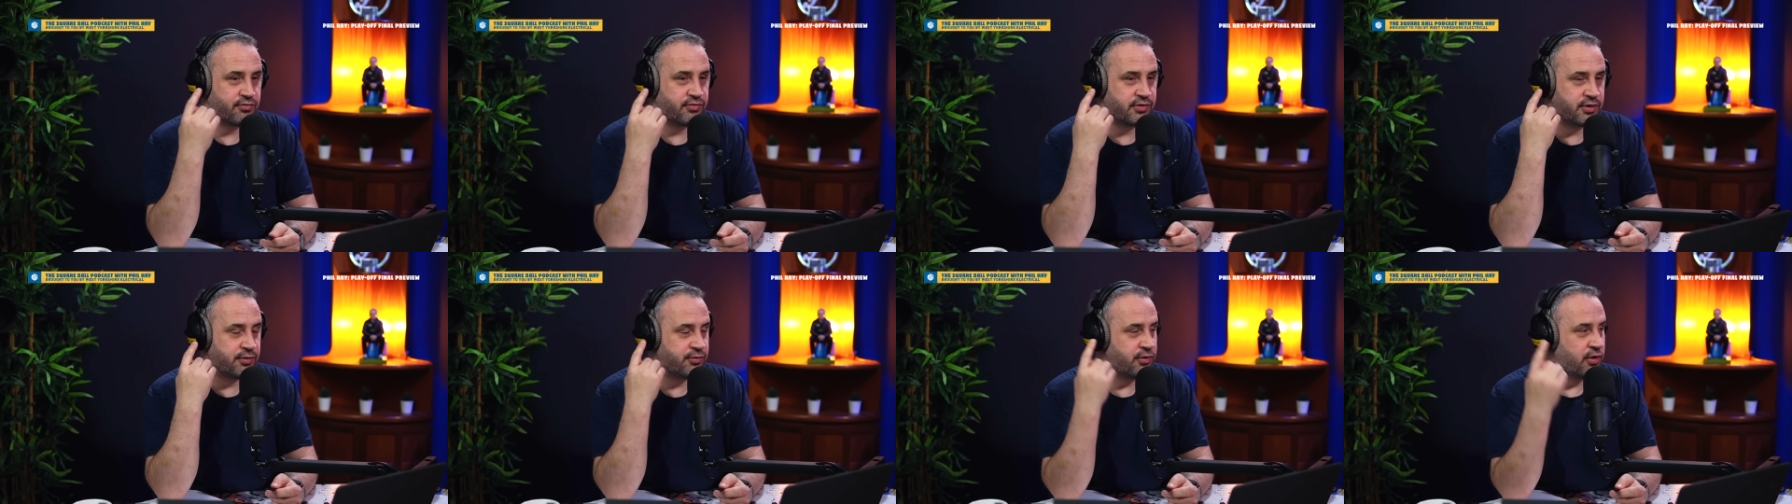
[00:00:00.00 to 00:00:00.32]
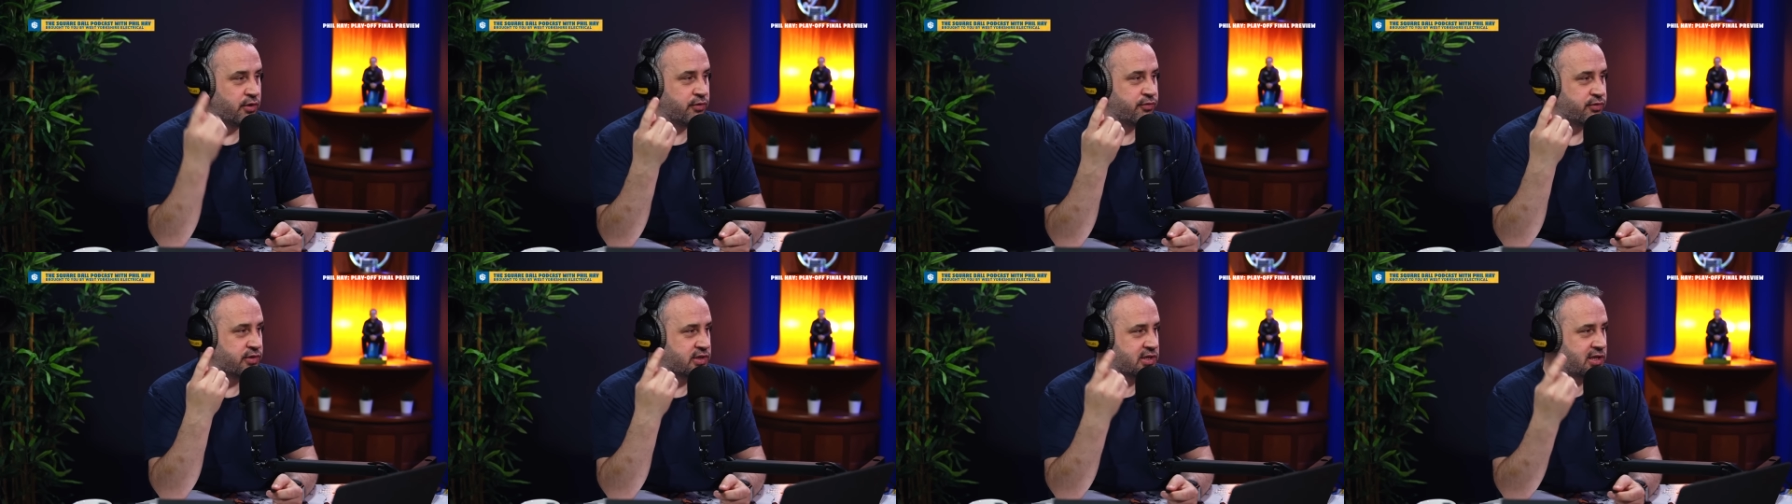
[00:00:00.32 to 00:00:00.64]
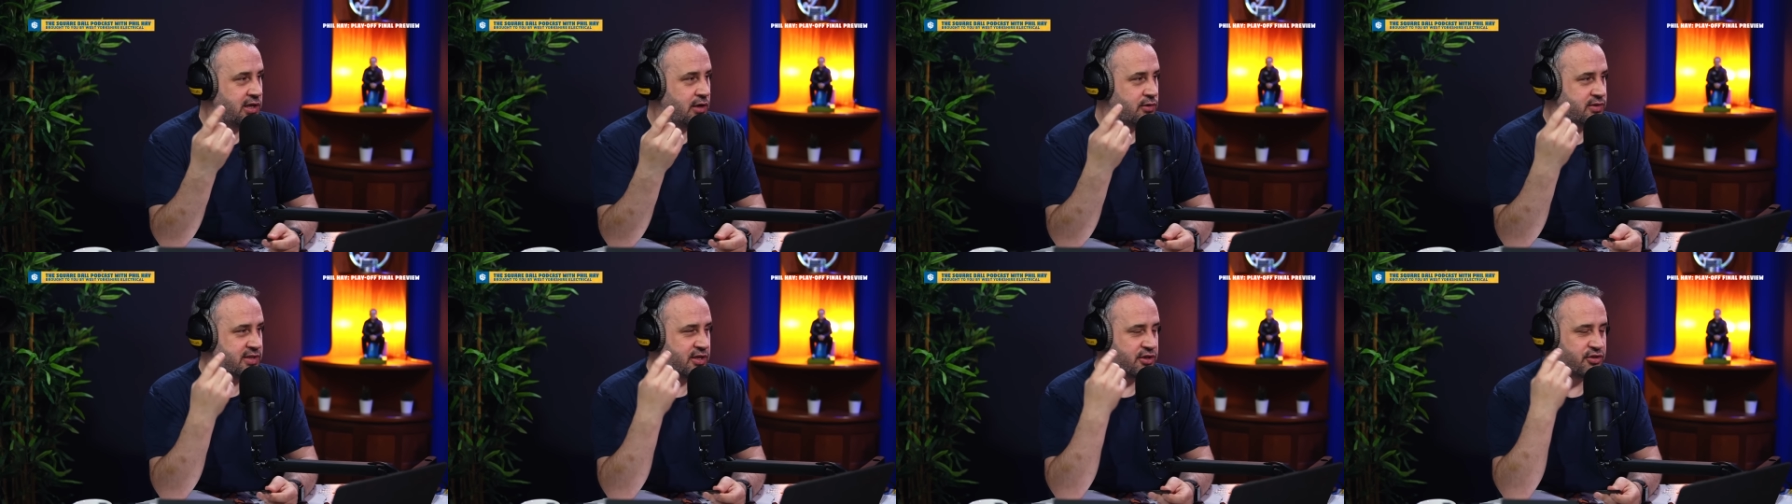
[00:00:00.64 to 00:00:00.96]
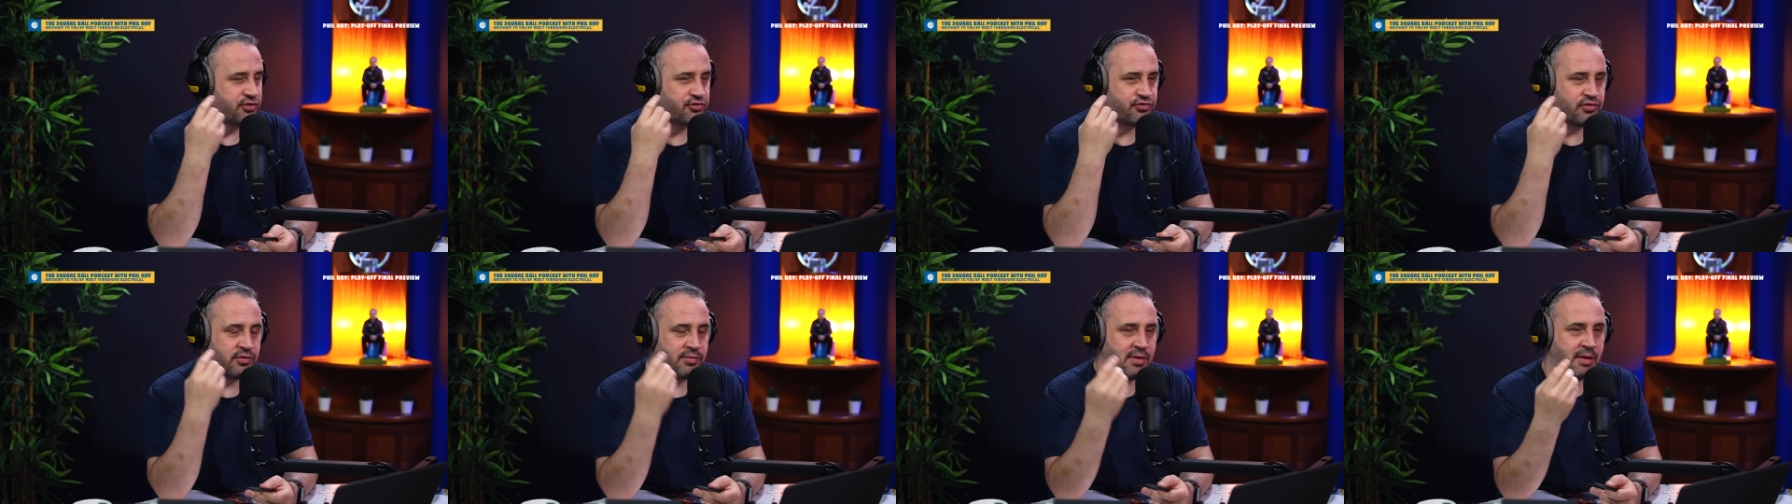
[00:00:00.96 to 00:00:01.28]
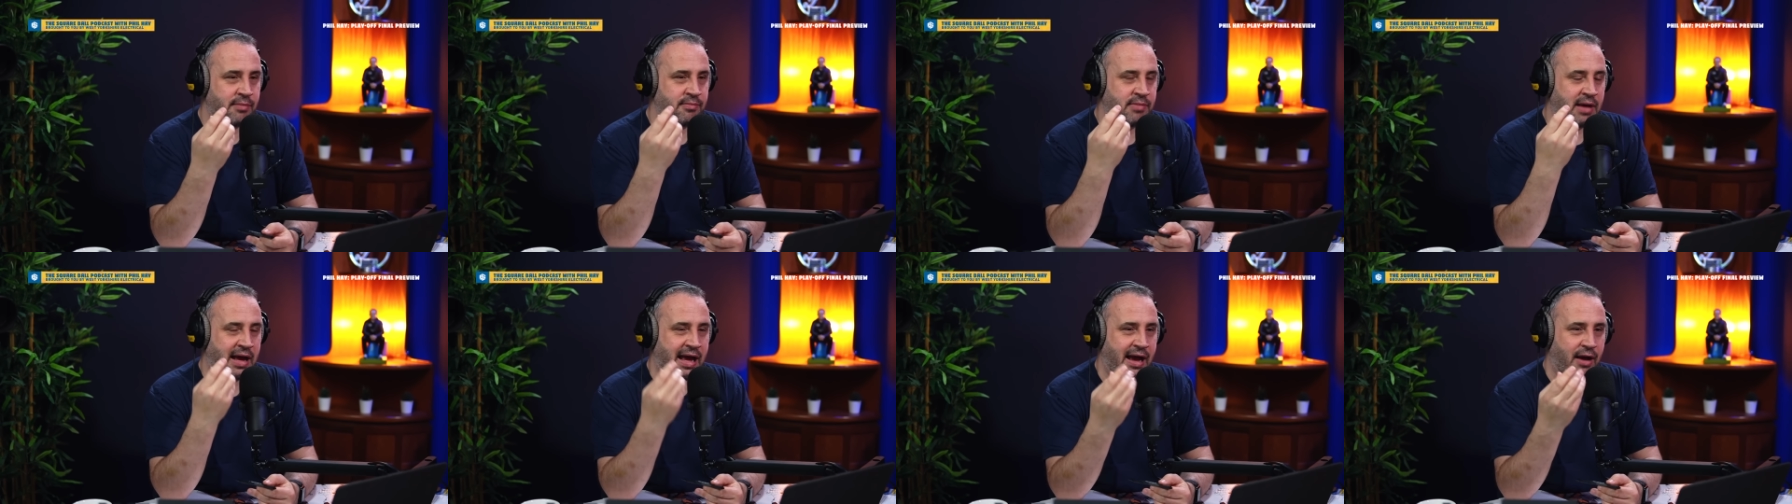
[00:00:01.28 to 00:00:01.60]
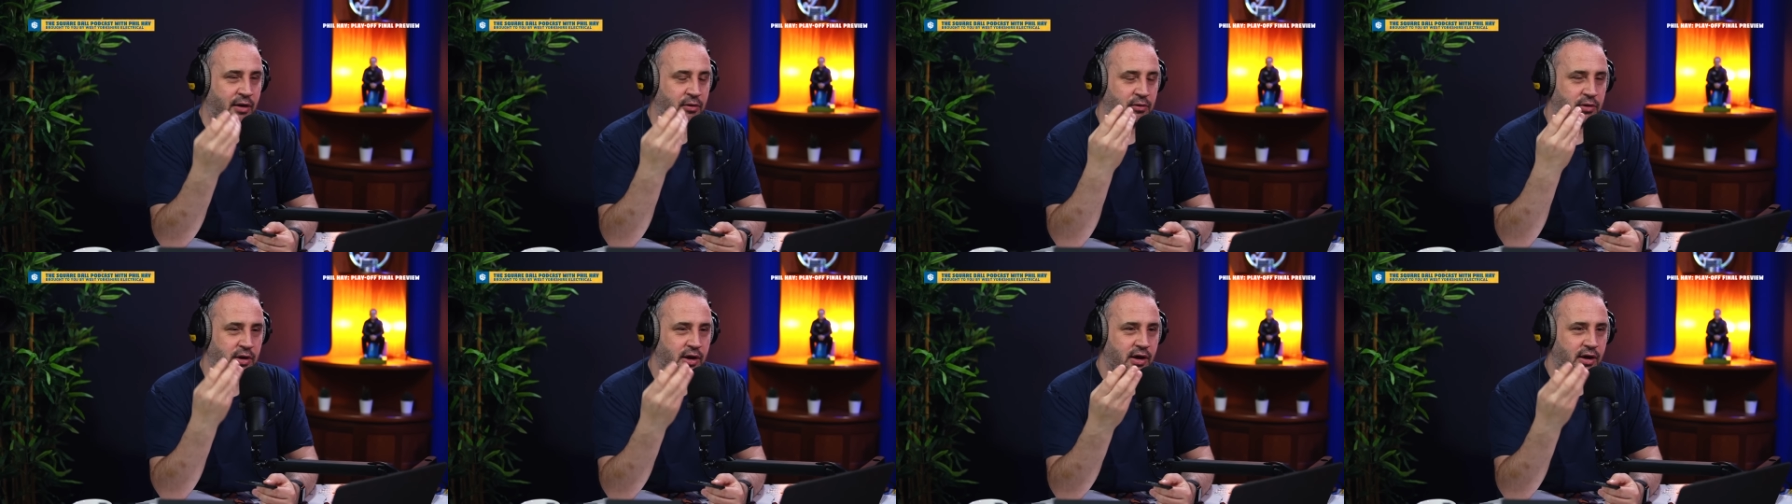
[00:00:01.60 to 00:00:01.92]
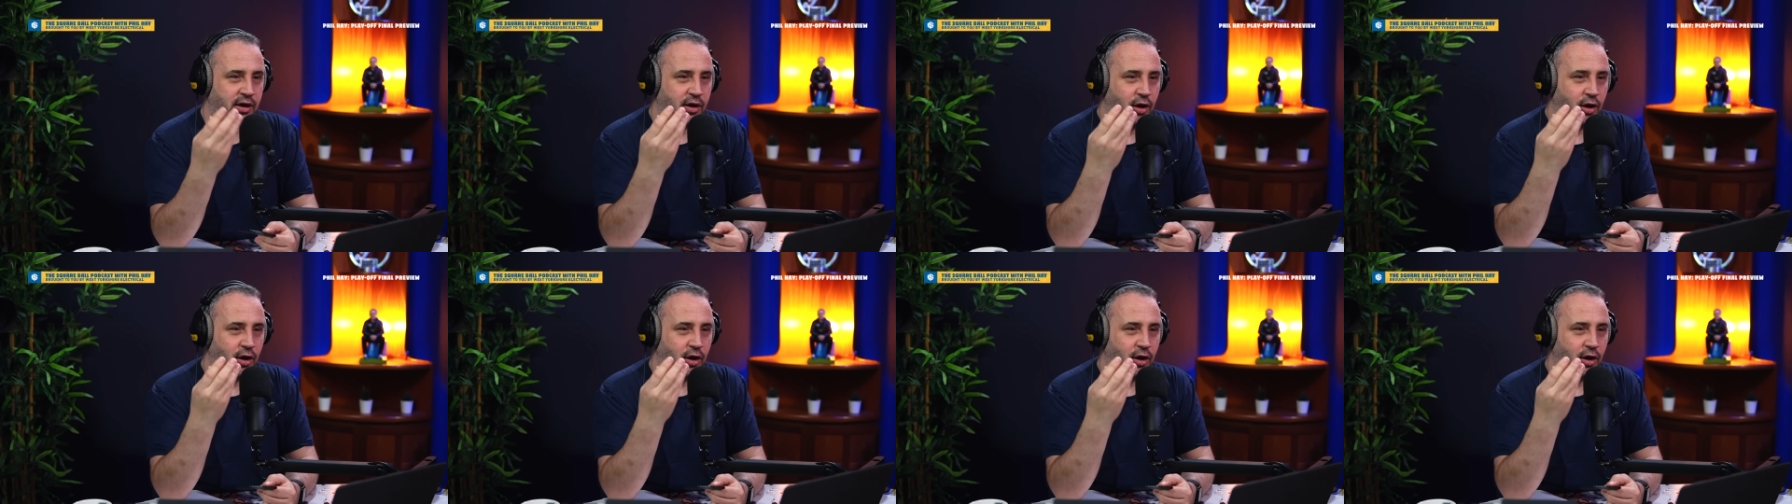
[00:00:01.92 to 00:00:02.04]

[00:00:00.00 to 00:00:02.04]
the, the roof was closed. I just remember how